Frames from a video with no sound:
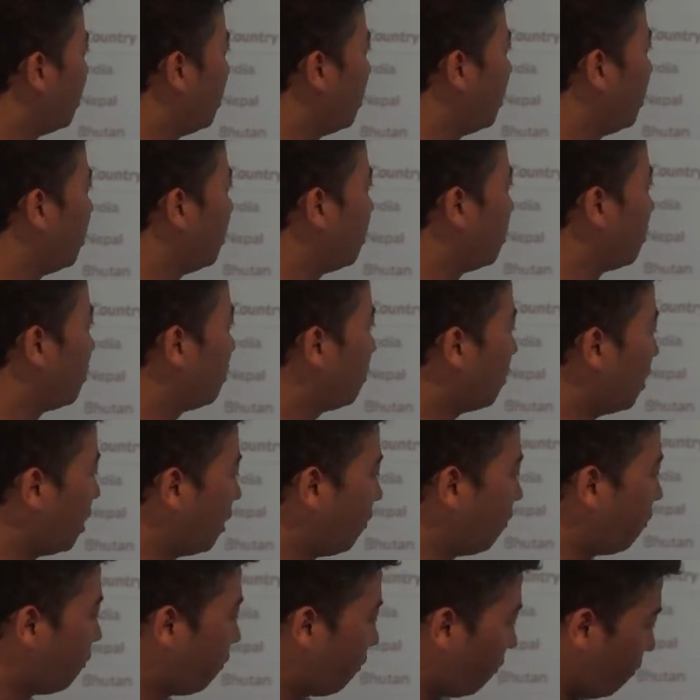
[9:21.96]
And
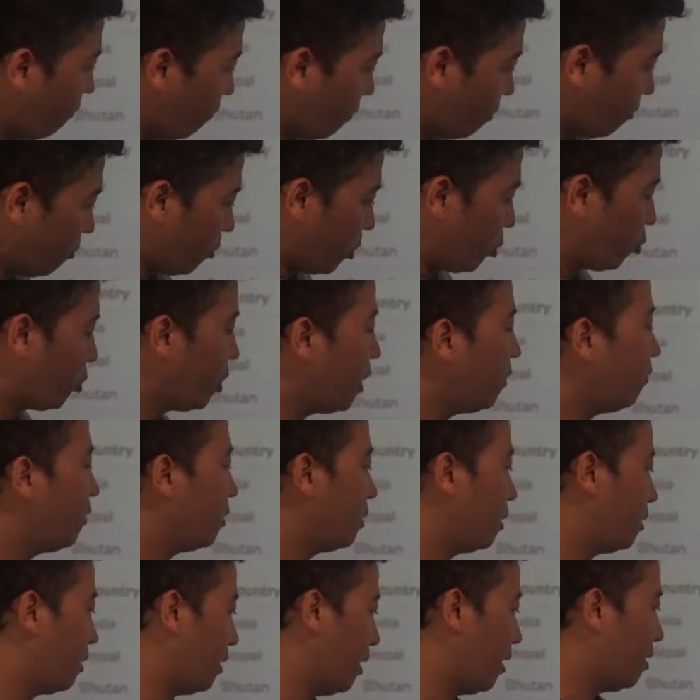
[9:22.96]
I've retrieved
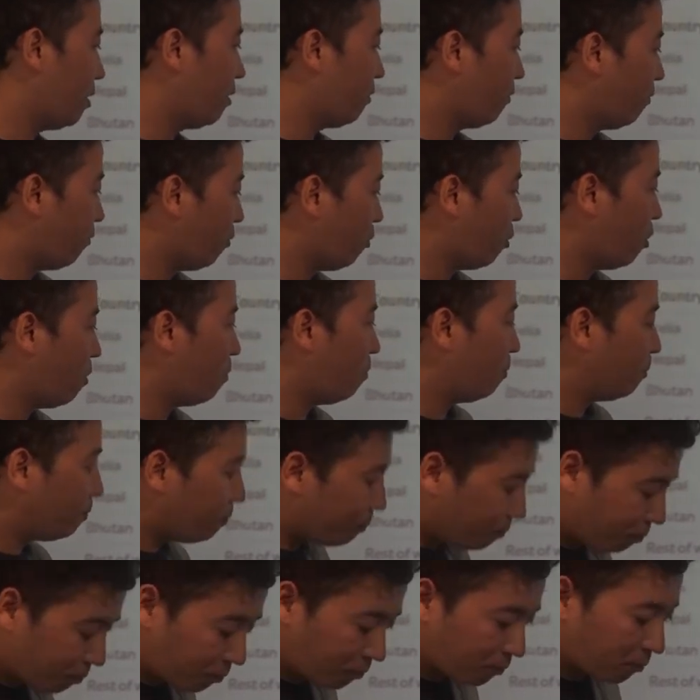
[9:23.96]
this data from
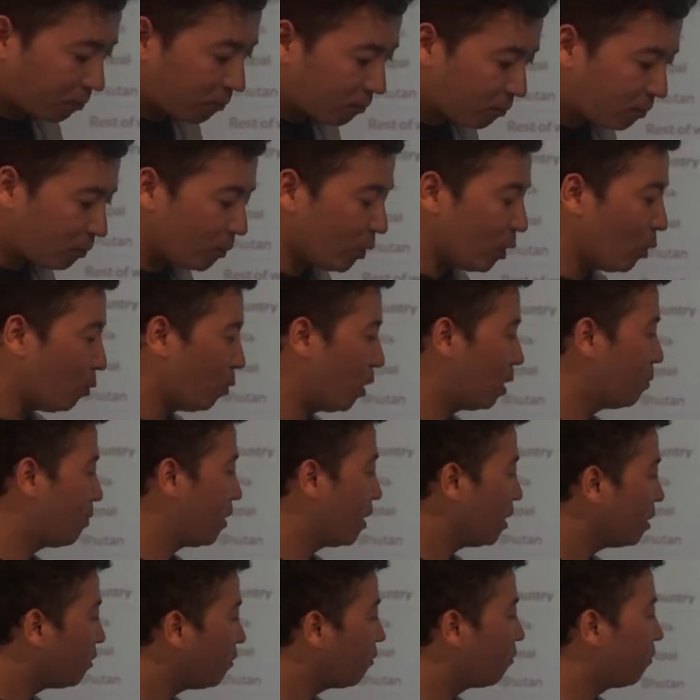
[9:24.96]
one of
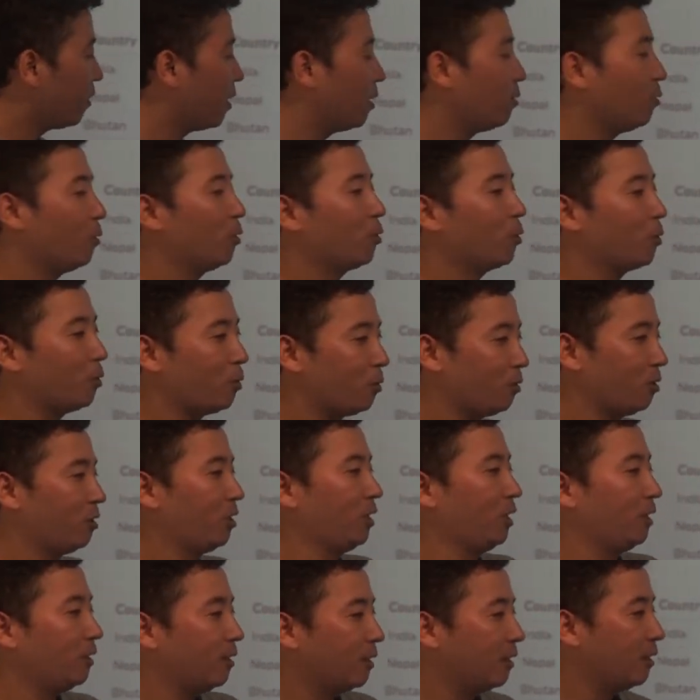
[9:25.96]
my other friends, also known
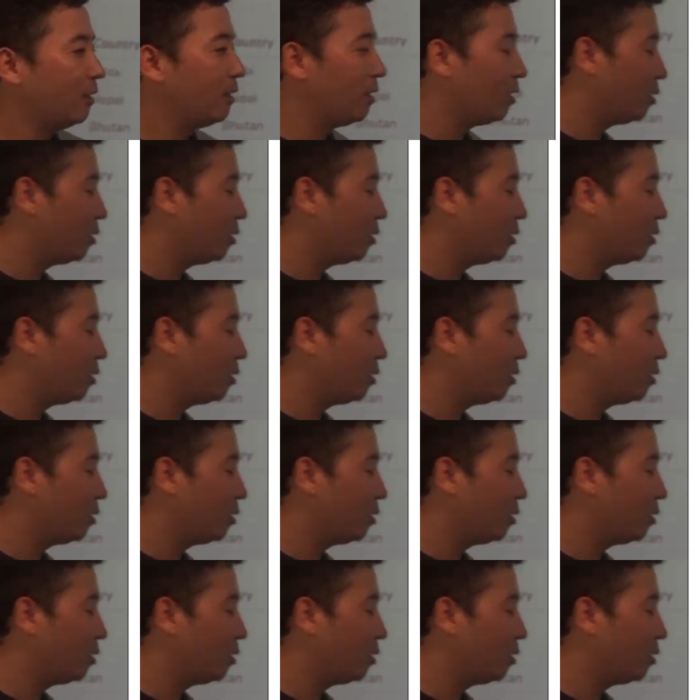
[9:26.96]
as Jigdal.